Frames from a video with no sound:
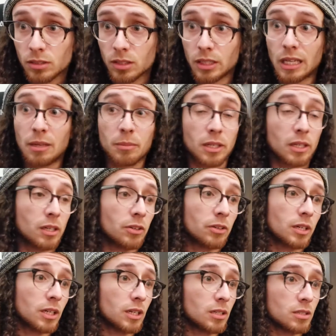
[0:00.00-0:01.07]
a game like Under
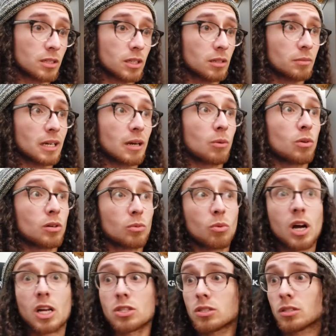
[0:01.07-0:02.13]
Night is a game that I want to
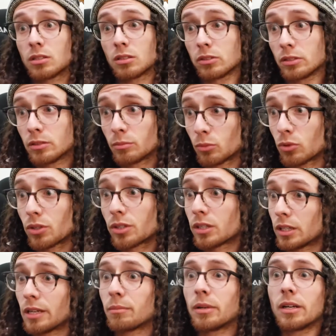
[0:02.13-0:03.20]
watch to learn more and
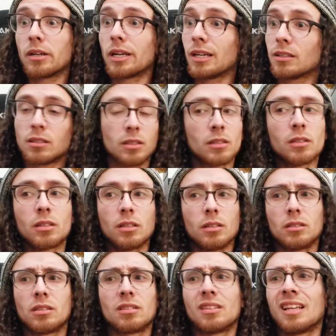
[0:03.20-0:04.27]
get better at,
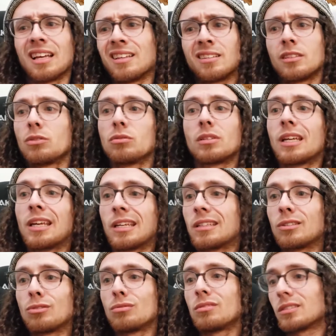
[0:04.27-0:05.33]
you
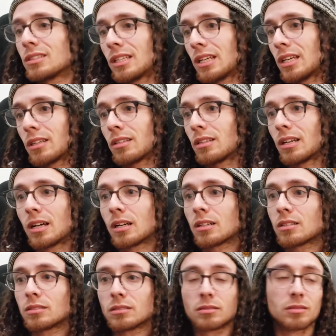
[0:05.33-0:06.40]
just can't
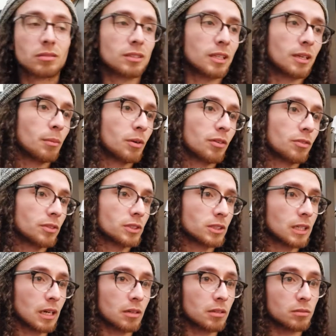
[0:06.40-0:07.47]
knock a Marvel vs.
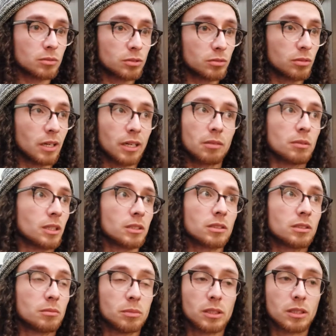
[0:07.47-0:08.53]
Capcom 2 hype that's
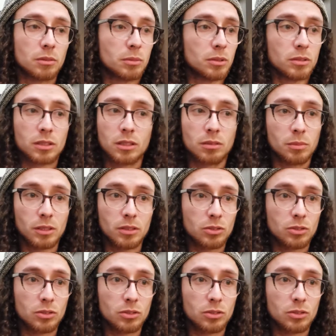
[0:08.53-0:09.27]
going to be there, bro. It's going to be